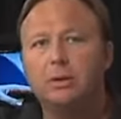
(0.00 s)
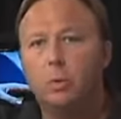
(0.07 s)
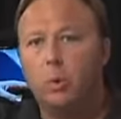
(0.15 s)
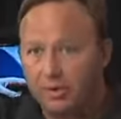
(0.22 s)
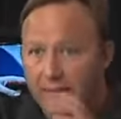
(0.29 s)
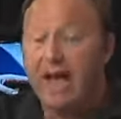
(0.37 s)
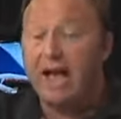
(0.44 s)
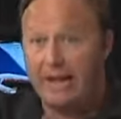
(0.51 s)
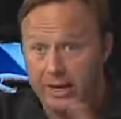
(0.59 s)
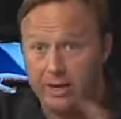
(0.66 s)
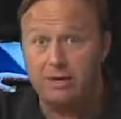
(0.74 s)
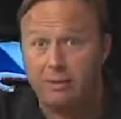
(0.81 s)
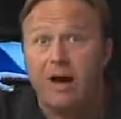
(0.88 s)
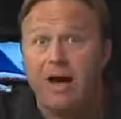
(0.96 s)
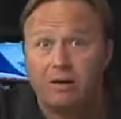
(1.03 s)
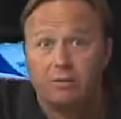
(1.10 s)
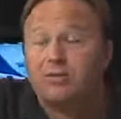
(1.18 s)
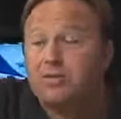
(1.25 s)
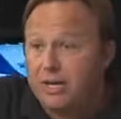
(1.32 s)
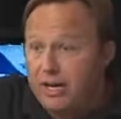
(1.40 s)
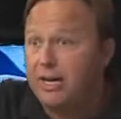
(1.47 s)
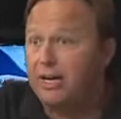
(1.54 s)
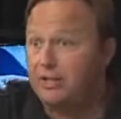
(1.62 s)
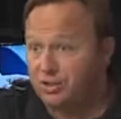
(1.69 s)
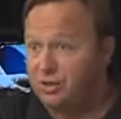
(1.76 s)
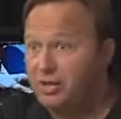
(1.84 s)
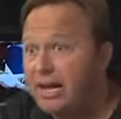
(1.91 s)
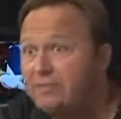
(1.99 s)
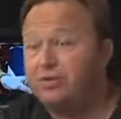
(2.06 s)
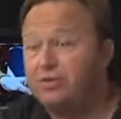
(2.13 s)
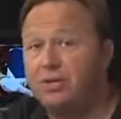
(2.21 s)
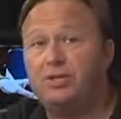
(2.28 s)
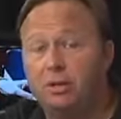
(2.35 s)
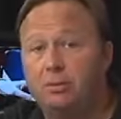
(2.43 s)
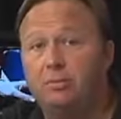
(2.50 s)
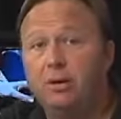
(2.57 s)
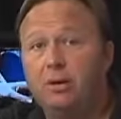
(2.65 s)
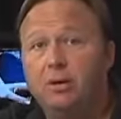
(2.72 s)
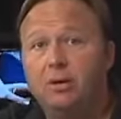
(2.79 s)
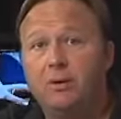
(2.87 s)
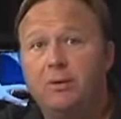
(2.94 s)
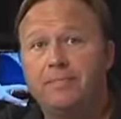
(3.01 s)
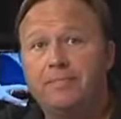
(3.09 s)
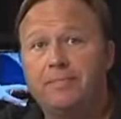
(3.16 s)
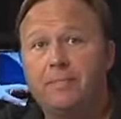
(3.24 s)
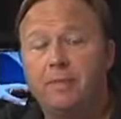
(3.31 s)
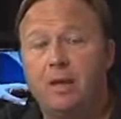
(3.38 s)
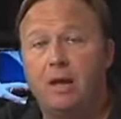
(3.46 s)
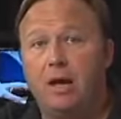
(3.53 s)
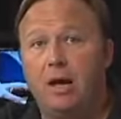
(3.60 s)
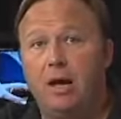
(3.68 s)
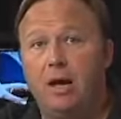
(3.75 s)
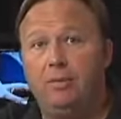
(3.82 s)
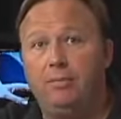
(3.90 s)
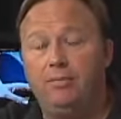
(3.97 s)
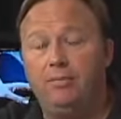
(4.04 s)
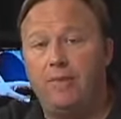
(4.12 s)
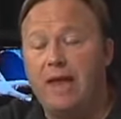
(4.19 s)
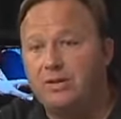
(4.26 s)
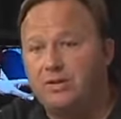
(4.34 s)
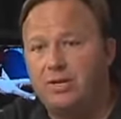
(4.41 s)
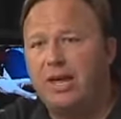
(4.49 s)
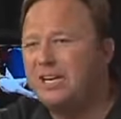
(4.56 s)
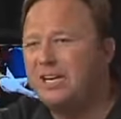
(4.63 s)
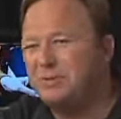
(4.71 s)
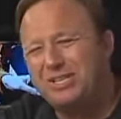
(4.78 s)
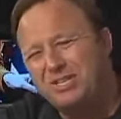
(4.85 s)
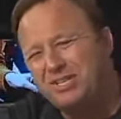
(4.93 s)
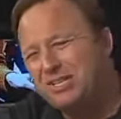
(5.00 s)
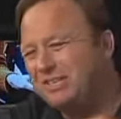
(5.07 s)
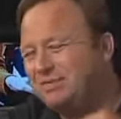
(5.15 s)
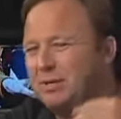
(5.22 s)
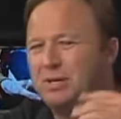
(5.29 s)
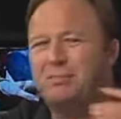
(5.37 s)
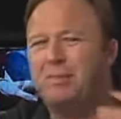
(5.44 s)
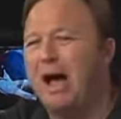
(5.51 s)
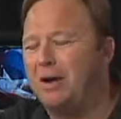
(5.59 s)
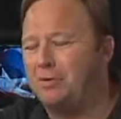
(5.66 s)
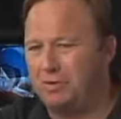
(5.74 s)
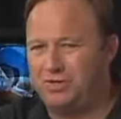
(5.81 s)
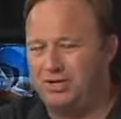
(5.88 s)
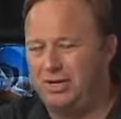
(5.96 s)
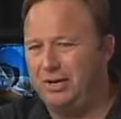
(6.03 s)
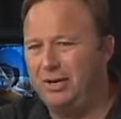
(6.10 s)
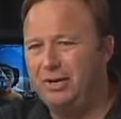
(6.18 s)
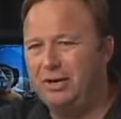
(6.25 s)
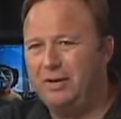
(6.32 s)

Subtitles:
Well, yeah, in a democracy, in a slave system, that is the case. But this isn't even a democracy.